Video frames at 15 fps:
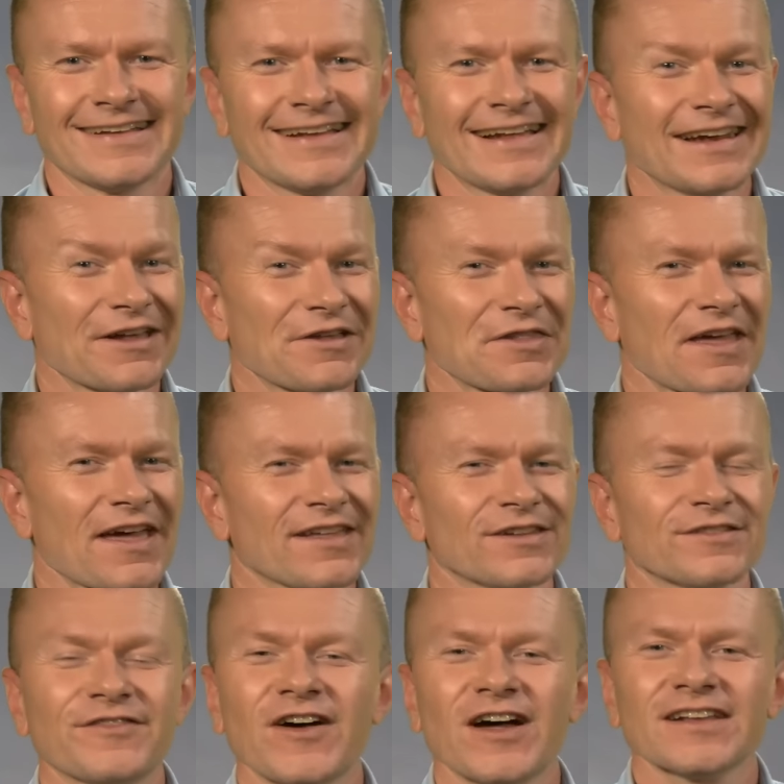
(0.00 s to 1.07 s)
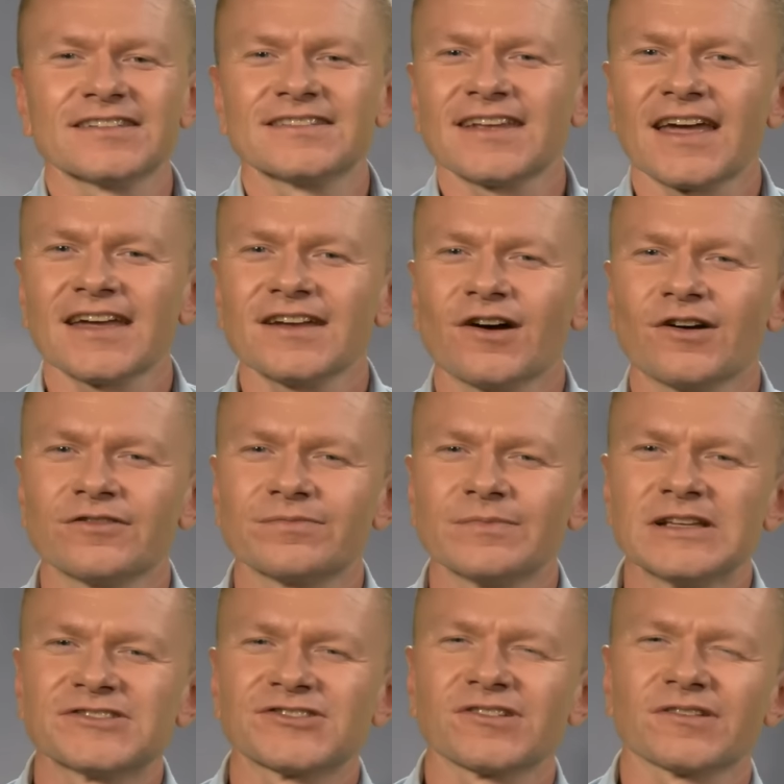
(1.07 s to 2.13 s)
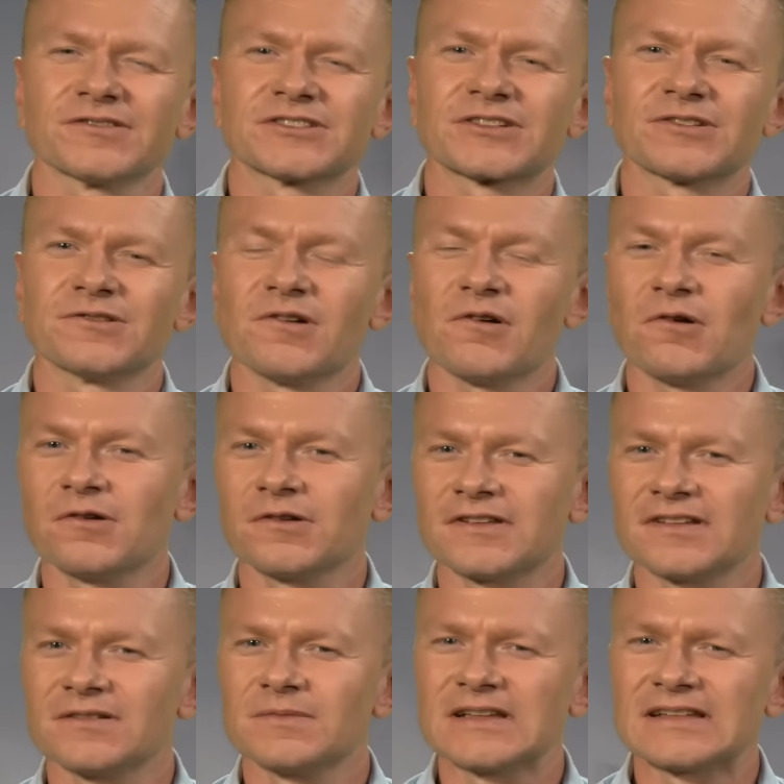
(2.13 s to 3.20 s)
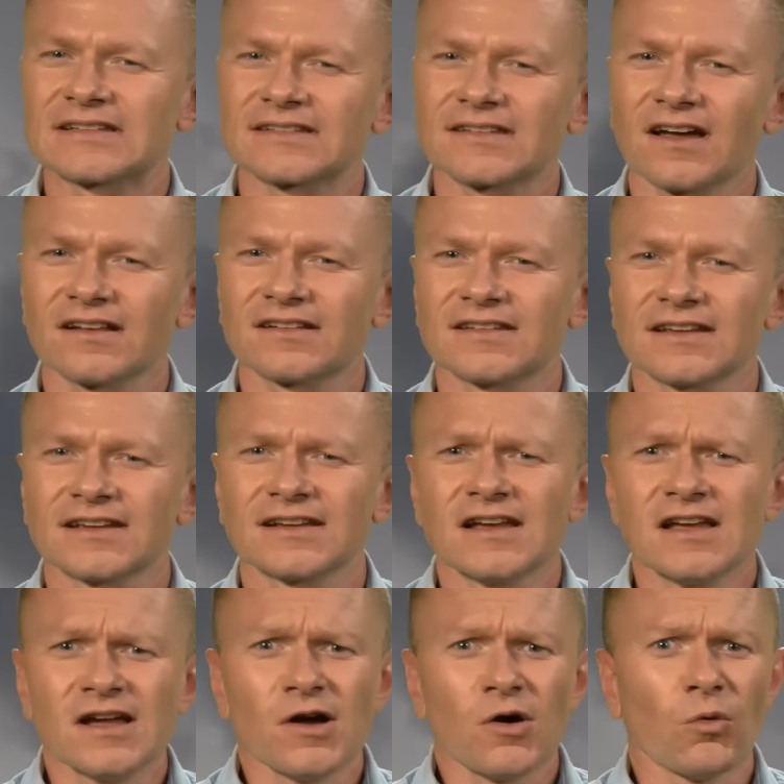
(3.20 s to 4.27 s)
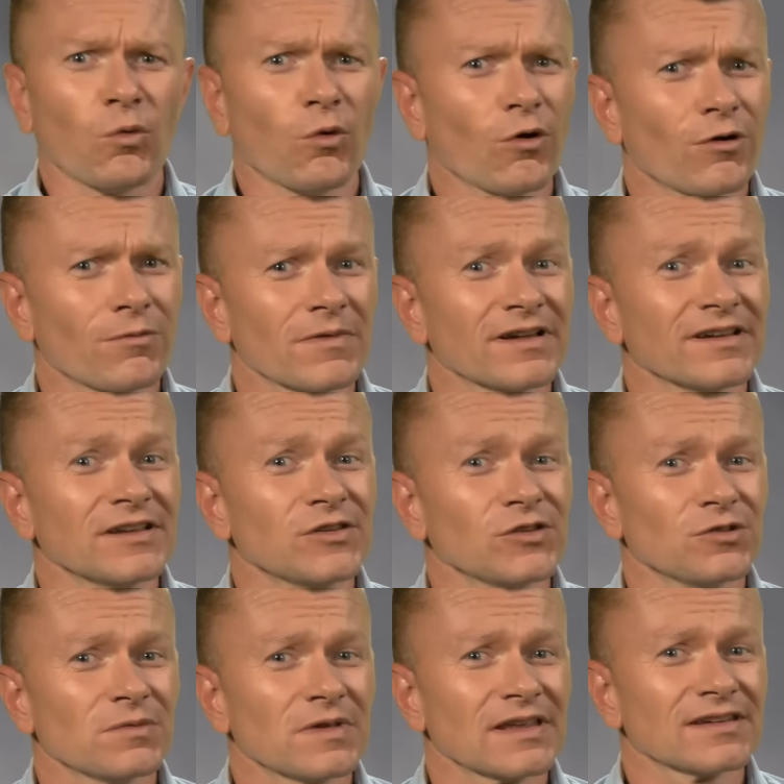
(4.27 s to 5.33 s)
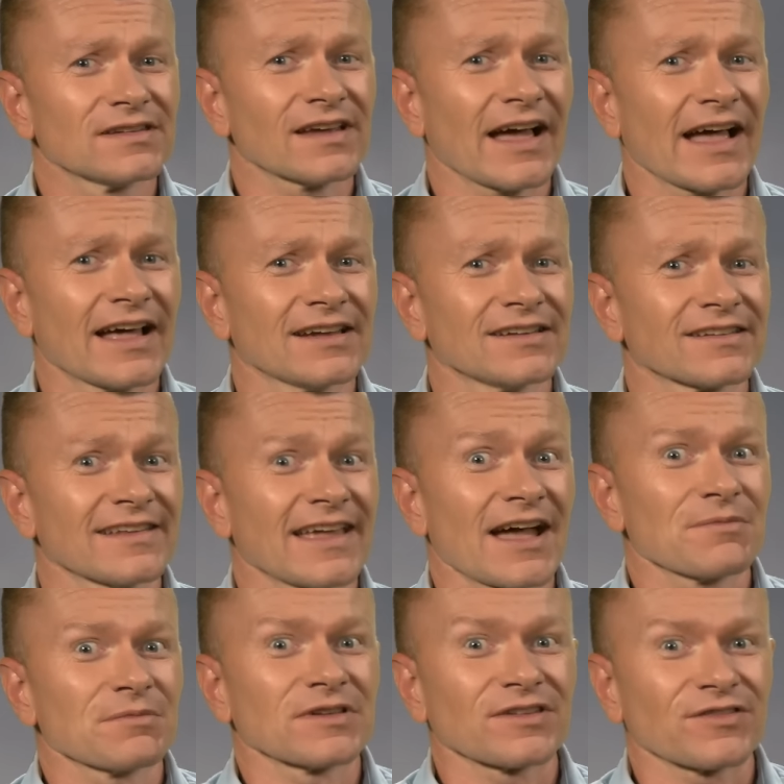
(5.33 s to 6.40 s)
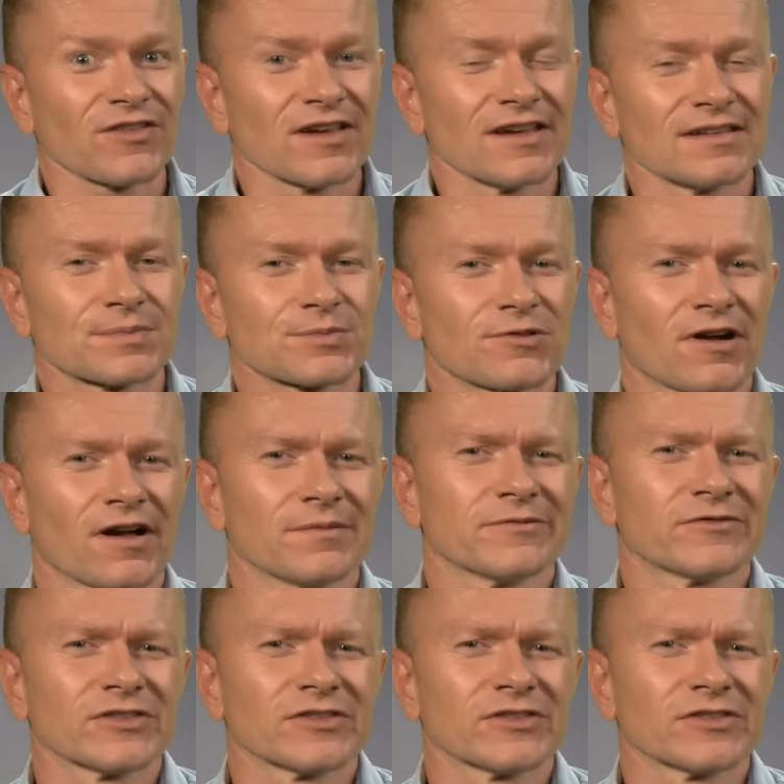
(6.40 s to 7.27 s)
Hello there. The first day of meteorological autumn is starting warm and humid, and the atmosphere is primed